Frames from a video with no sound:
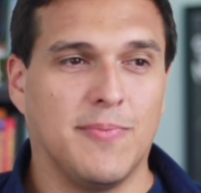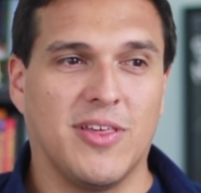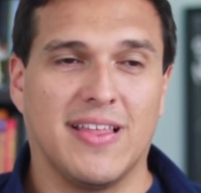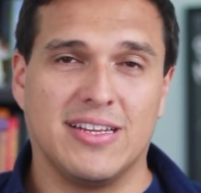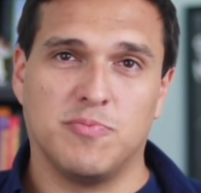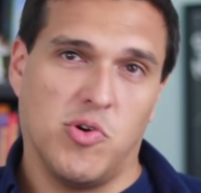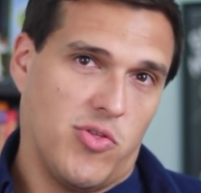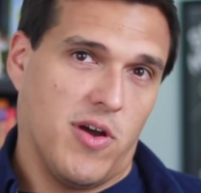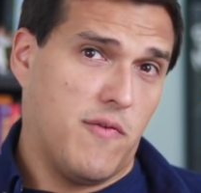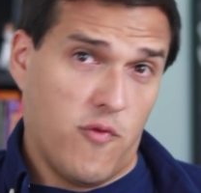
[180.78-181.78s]
something that is
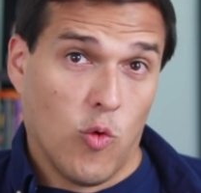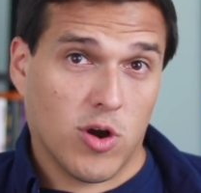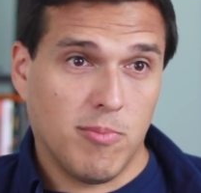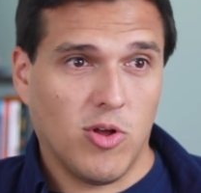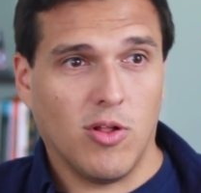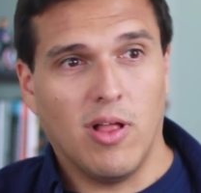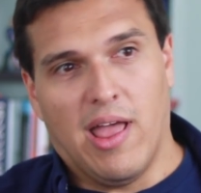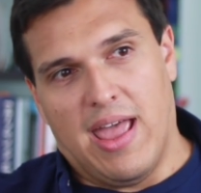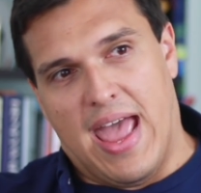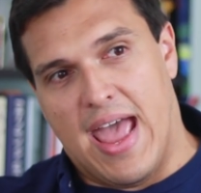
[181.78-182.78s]
both affordable
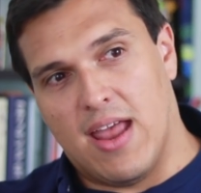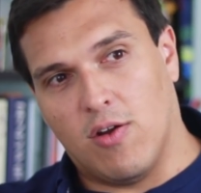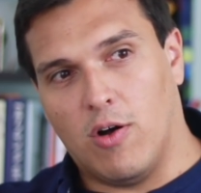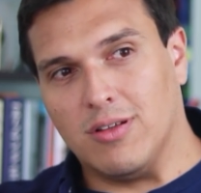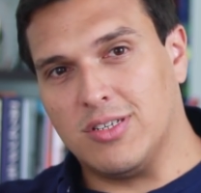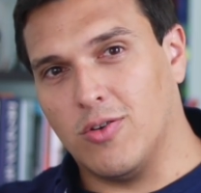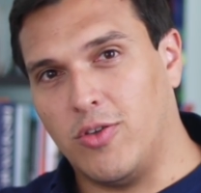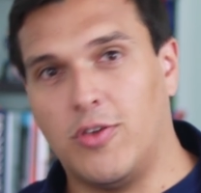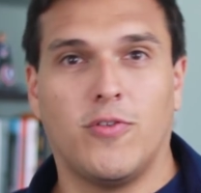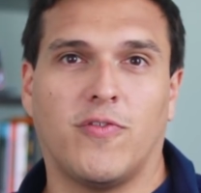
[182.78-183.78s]
and also
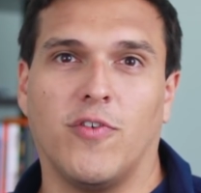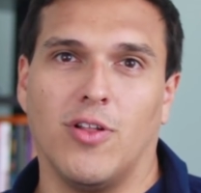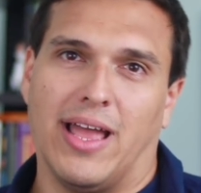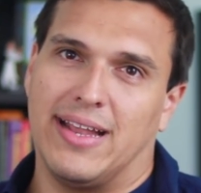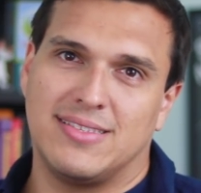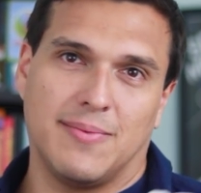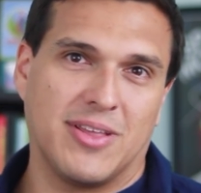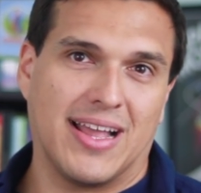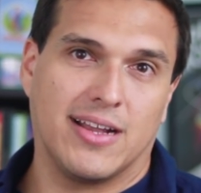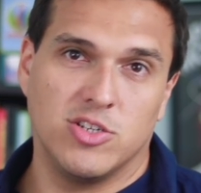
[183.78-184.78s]
useful and
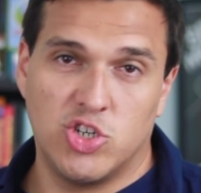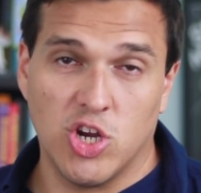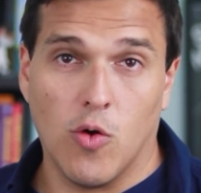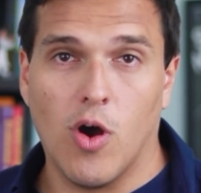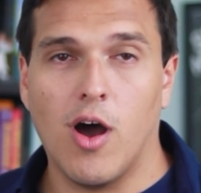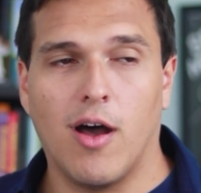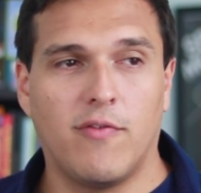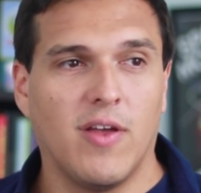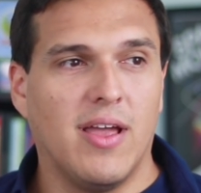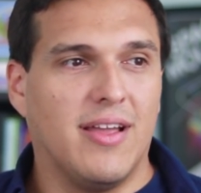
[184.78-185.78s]
something I can show
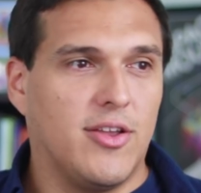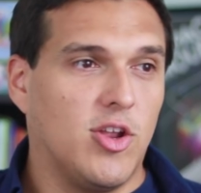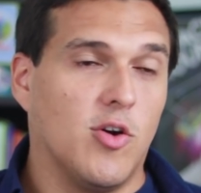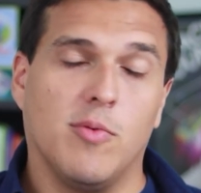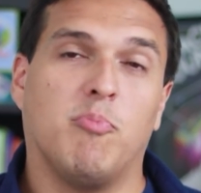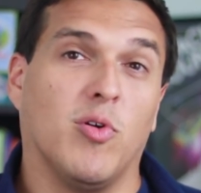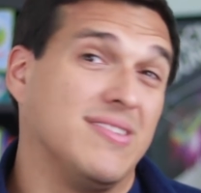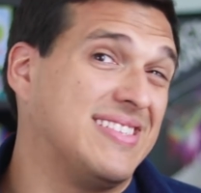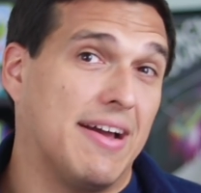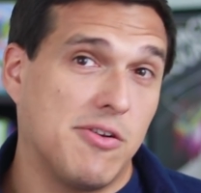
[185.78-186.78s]
off, you know, it
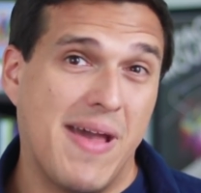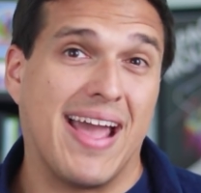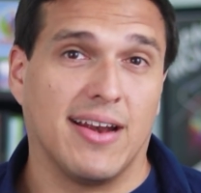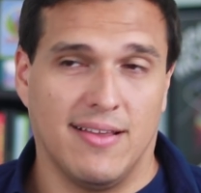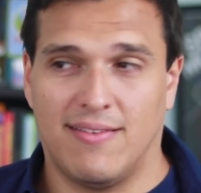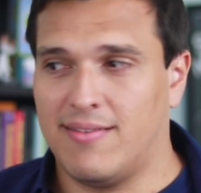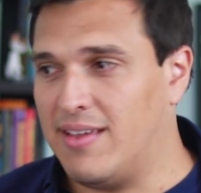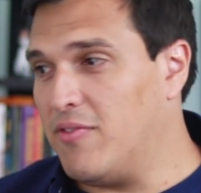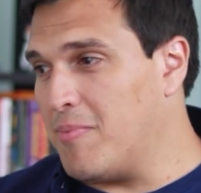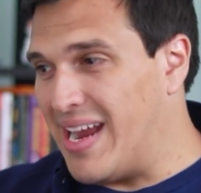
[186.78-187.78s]
boils down to magnets.
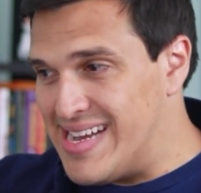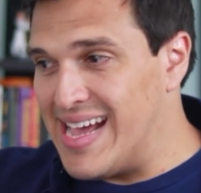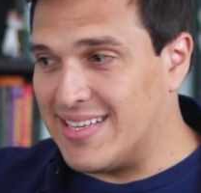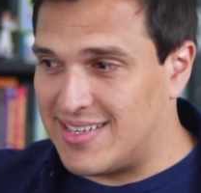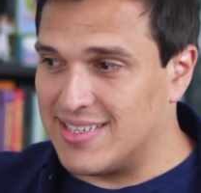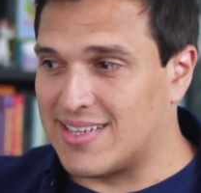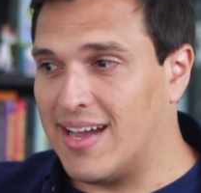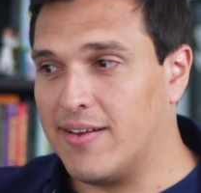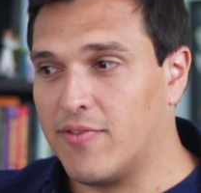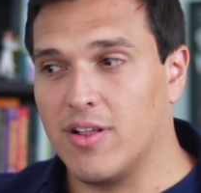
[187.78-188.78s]
Even my desk is
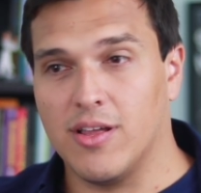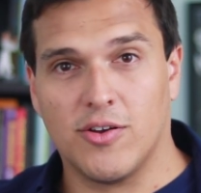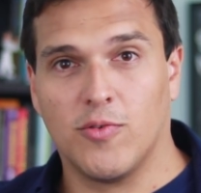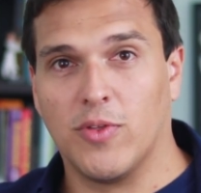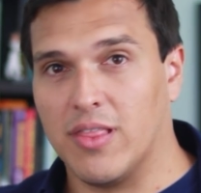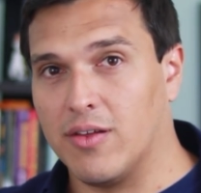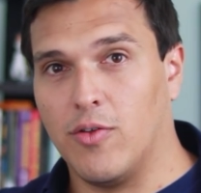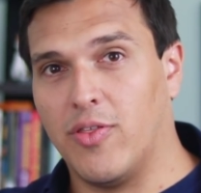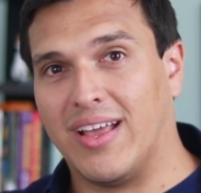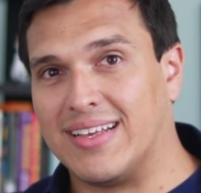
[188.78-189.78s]
kind of cluttered with
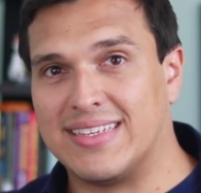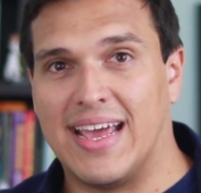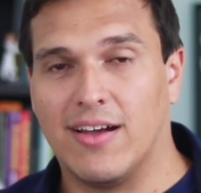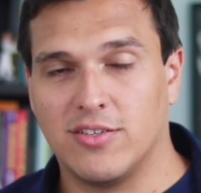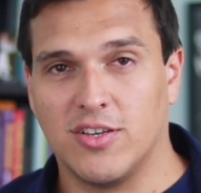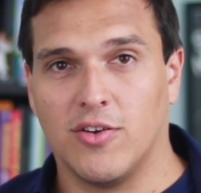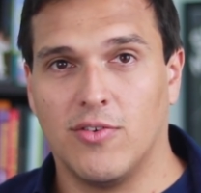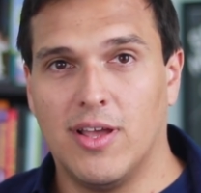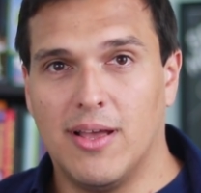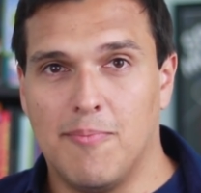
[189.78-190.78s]
little things now,
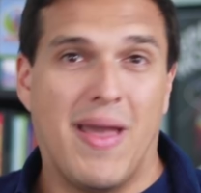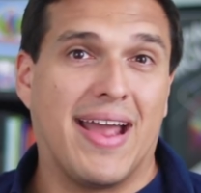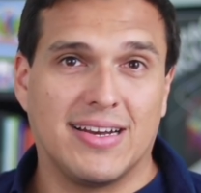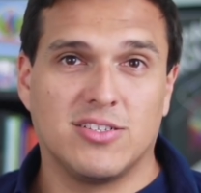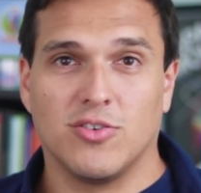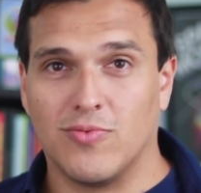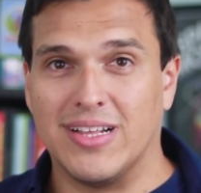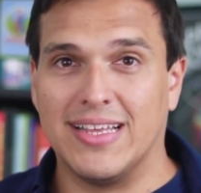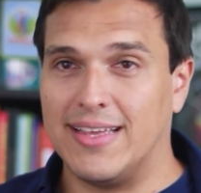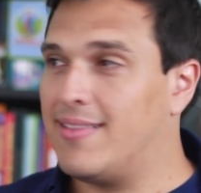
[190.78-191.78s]
so magnets are
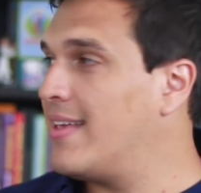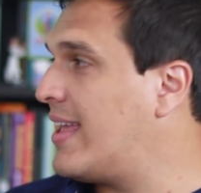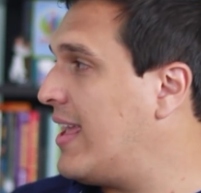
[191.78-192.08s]
really the